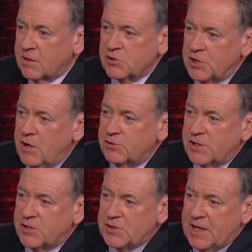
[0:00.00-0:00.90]
there's no
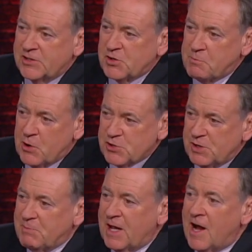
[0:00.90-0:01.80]
such thing as a
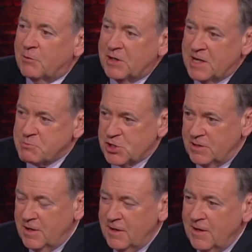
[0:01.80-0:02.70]
person beyond redemption,
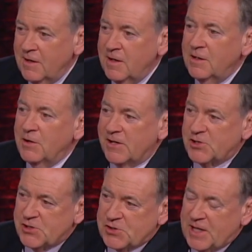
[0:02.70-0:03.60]
no
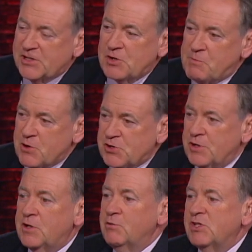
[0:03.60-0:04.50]
such thing as a
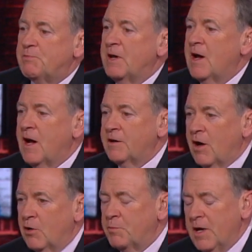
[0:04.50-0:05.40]
person who is beyond
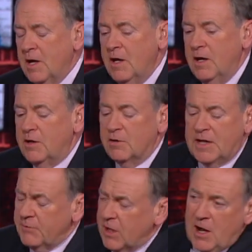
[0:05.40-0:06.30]
hope. You're
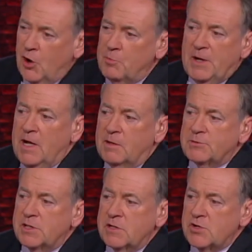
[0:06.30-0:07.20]
giving hope and help
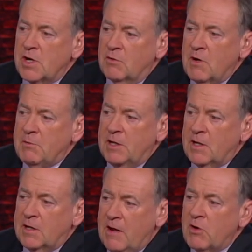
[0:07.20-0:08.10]
to these young women
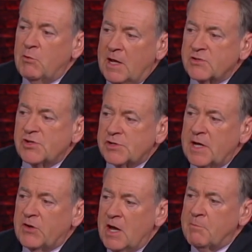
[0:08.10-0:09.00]
that everyone else has
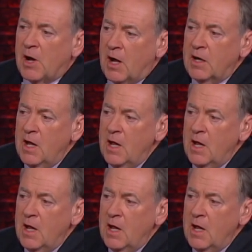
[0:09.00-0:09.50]
given up on.